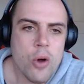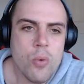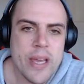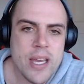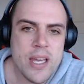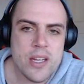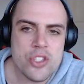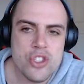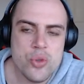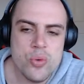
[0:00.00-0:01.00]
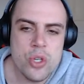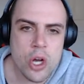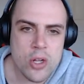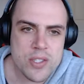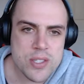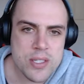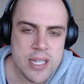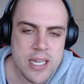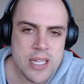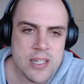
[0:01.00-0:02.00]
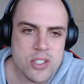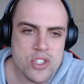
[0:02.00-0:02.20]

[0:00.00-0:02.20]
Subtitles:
we do not need